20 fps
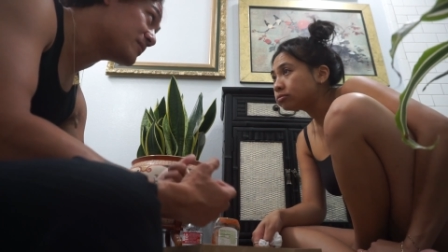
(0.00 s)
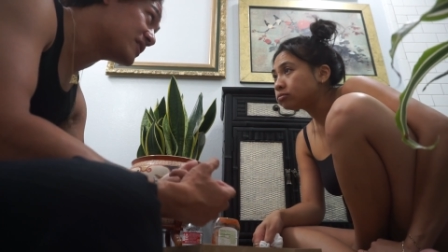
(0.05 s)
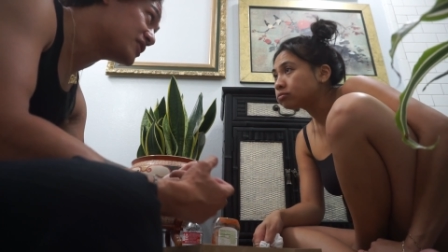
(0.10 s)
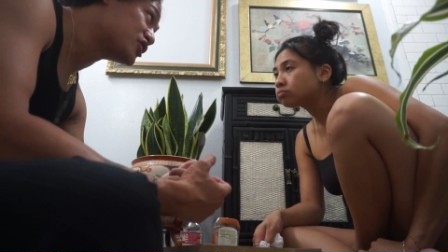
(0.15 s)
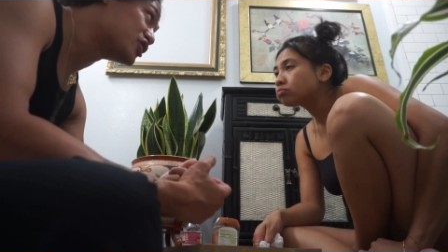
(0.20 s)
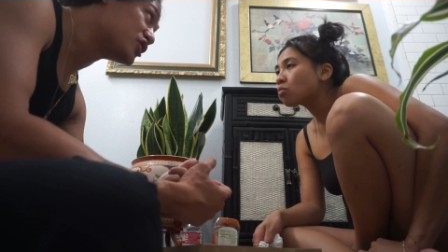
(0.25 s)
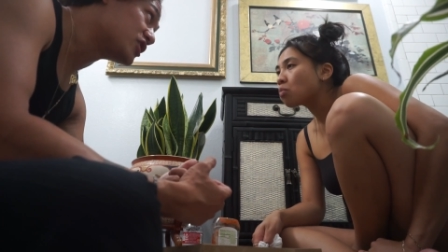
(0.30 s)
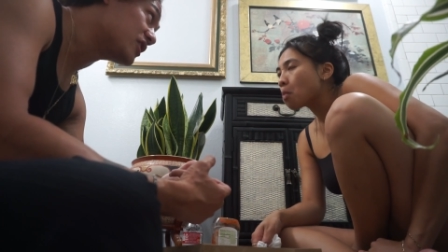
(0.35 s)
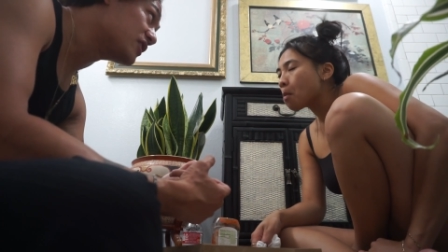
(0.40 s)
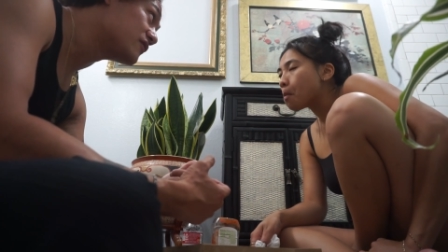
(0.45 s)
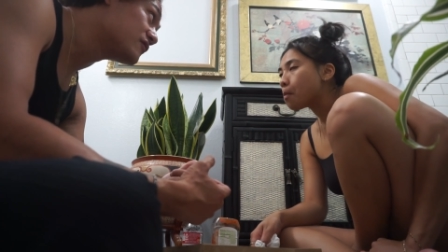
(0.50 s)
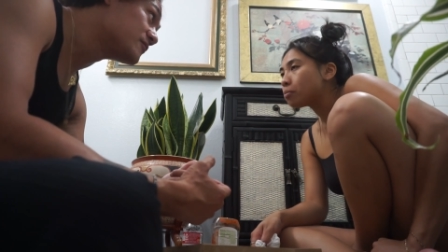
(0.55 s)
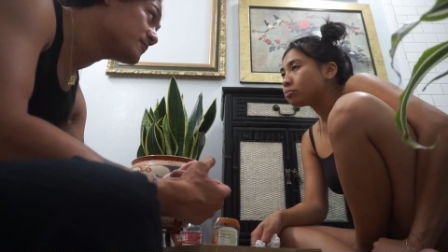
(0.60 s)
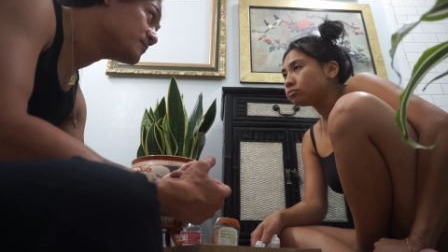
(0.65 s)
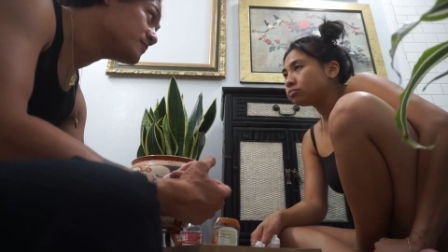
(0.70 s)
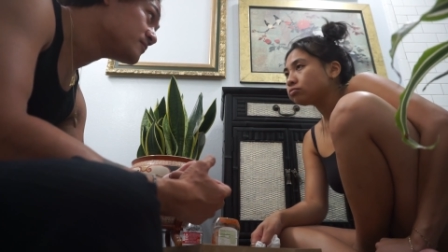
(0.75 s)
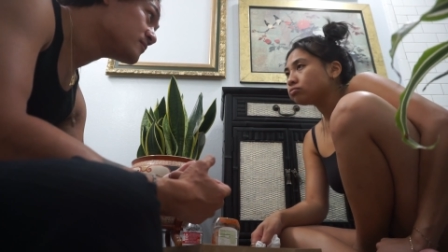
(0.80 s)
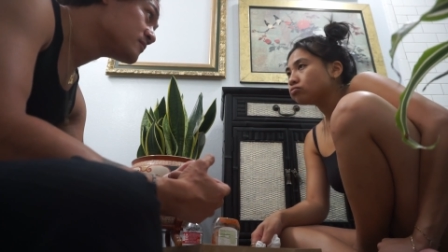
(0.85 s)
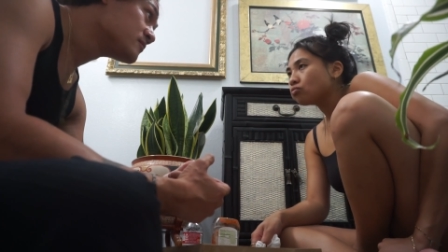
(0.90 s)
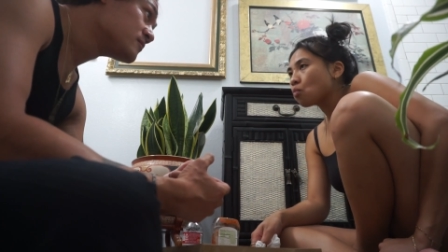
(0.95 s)
my shift
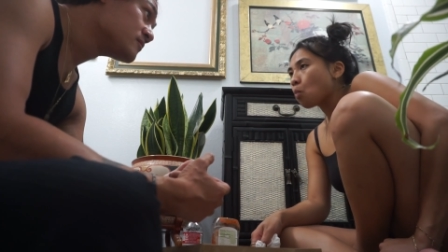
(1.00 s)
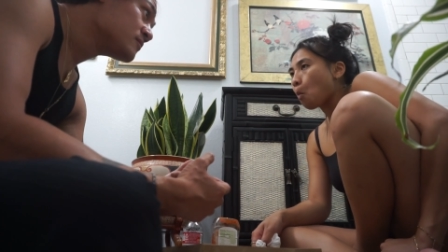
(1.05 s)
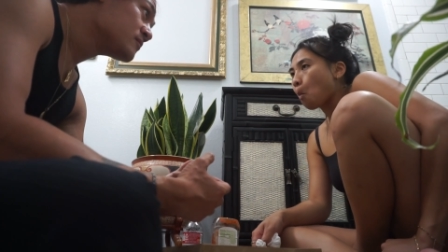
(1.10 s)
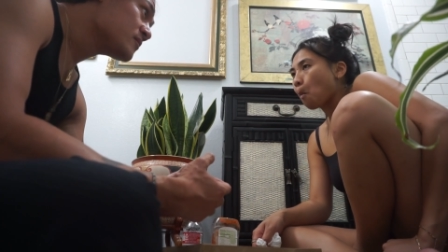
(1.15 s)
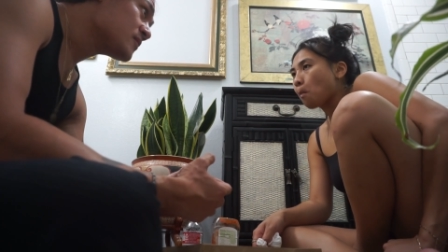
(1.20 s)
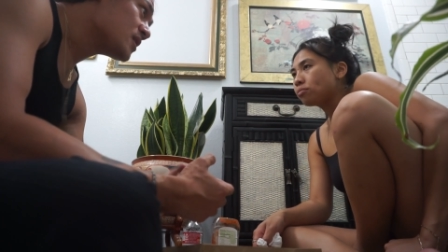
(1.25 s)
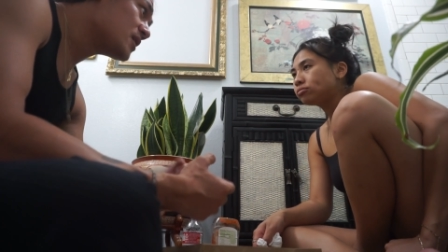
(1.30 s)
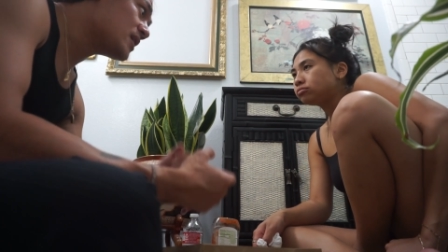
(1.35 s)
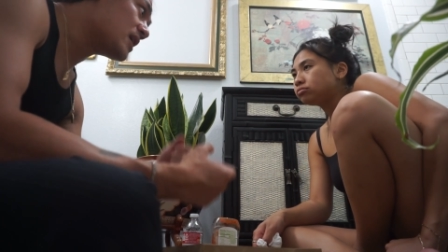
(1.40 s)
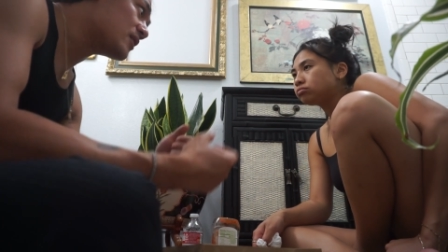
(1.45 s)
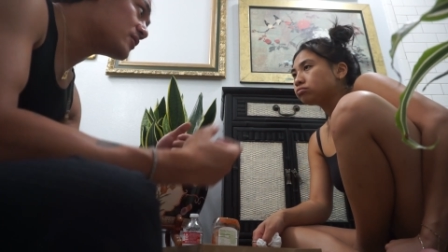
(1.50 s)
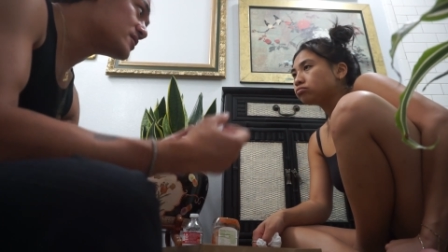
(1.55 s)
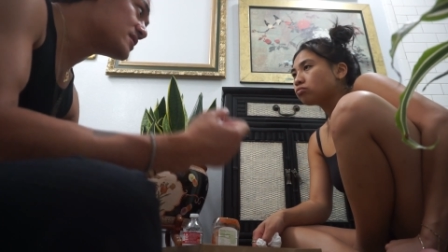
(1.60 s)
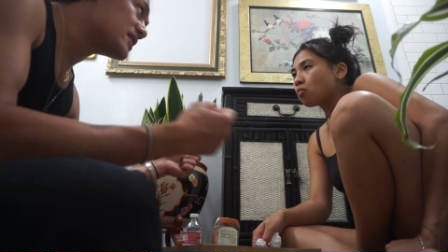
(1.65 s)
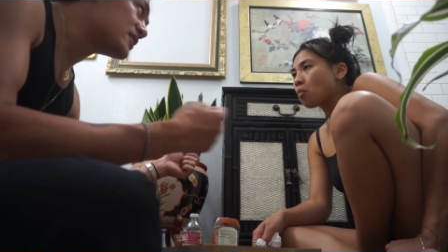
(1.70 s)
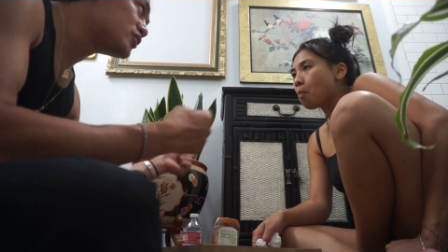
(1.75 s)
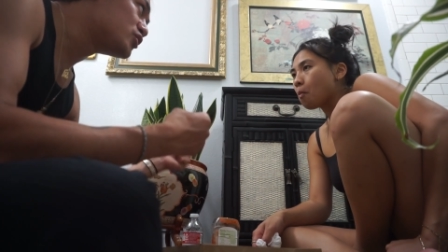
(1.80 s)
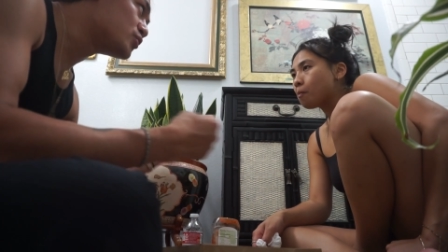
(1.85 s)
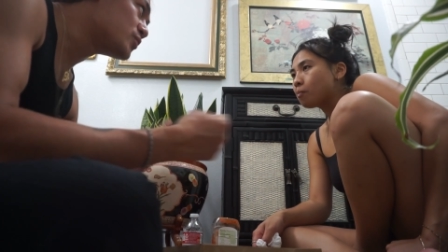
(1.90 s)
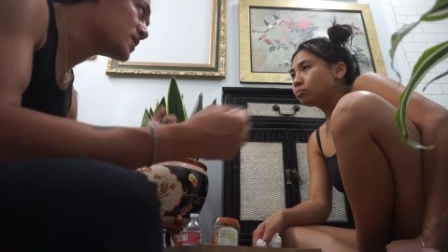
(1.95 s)
and I was
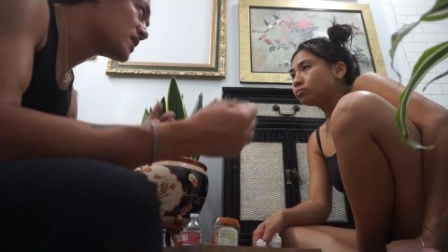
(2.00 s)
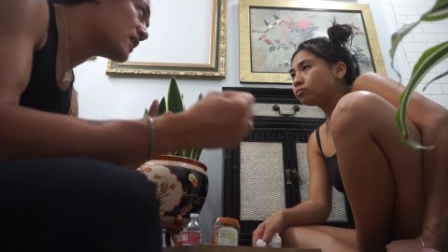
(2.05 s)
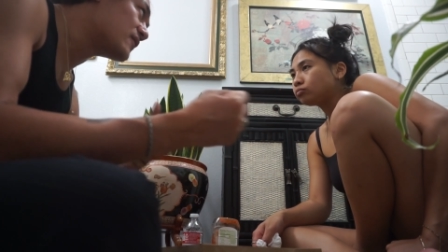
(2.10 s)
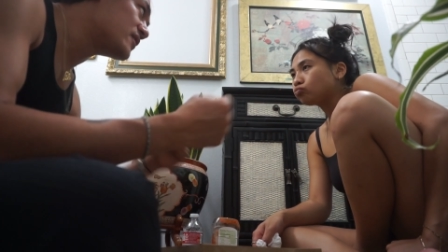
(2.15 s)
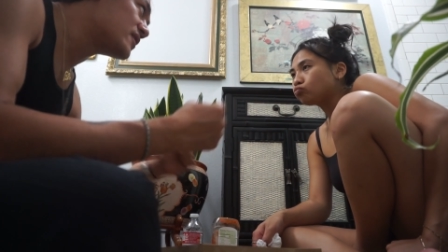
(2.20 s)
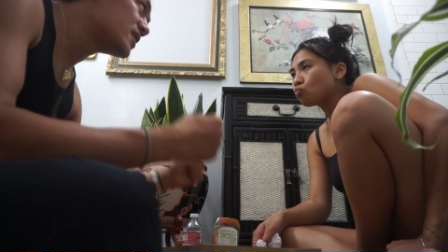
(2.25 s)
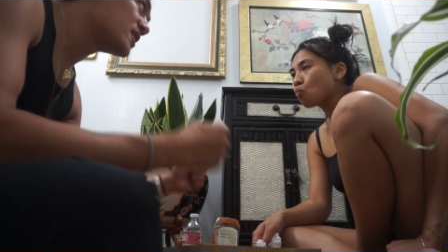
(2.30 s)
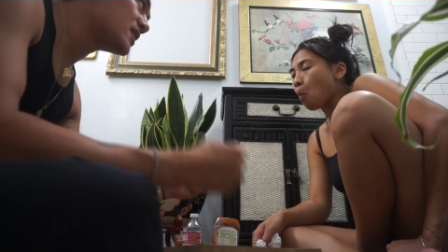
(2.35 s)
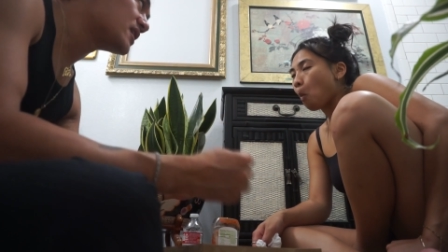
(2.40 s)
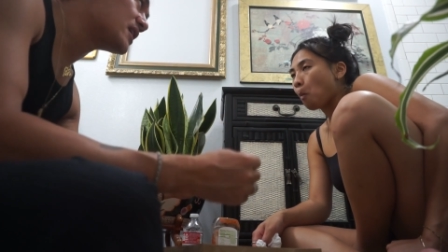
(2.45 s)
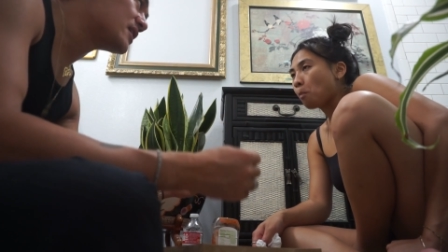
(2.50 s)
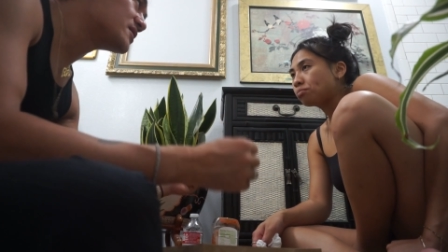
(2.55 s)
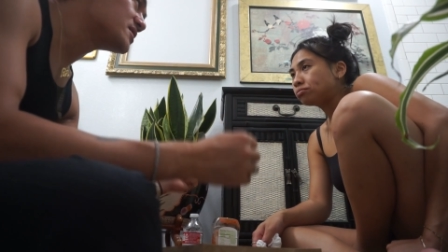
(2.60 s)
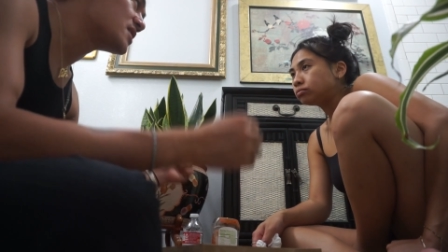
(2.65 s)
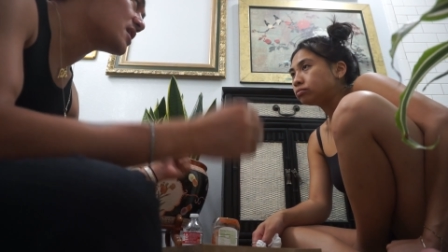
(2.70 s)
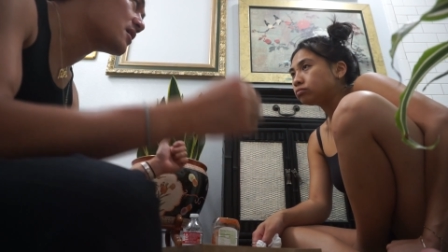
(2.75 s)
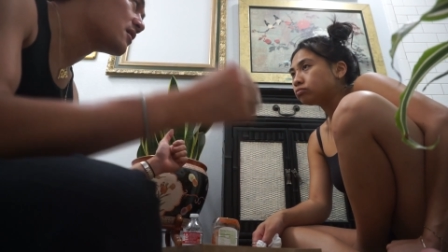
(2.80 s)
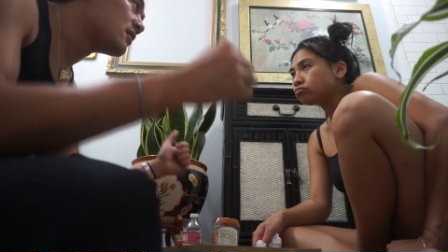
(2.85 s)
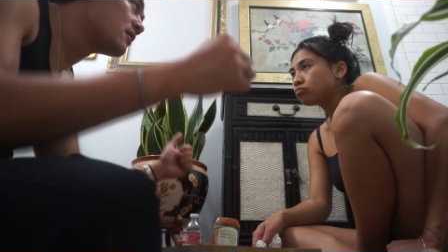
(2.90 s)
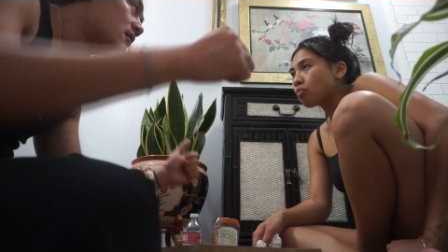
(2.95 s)
like doing everything and I was
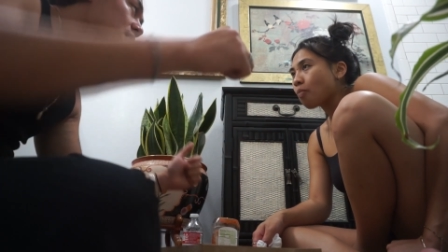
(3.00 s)
like,